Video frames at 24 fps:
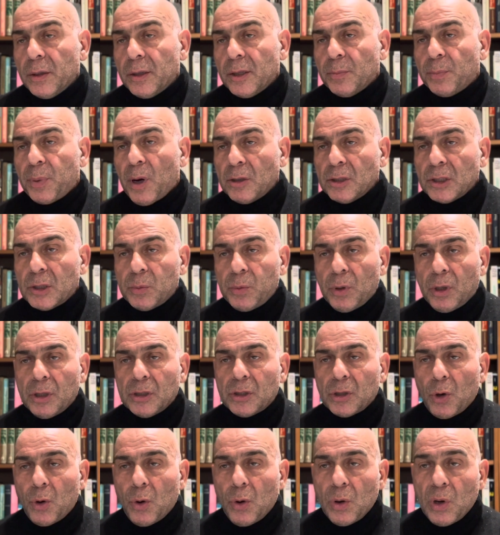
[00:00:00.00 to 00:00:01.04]
the post was
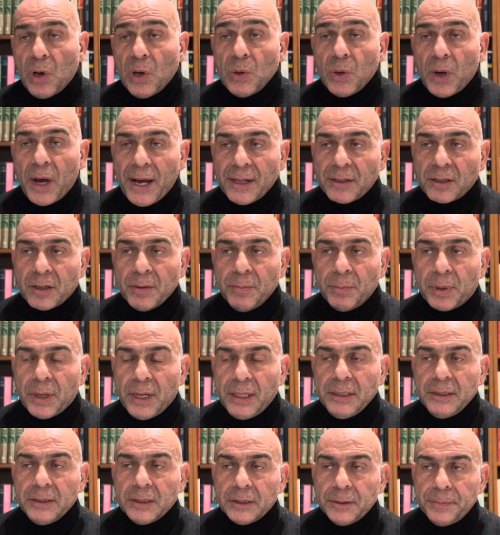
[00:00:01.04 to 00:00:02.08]
or who had
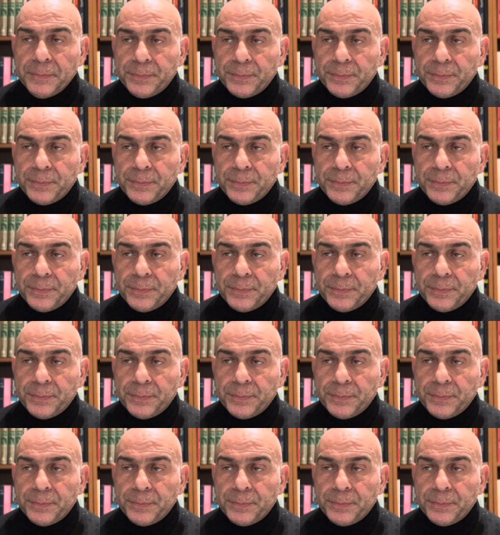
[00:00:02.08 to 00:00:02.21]
complained.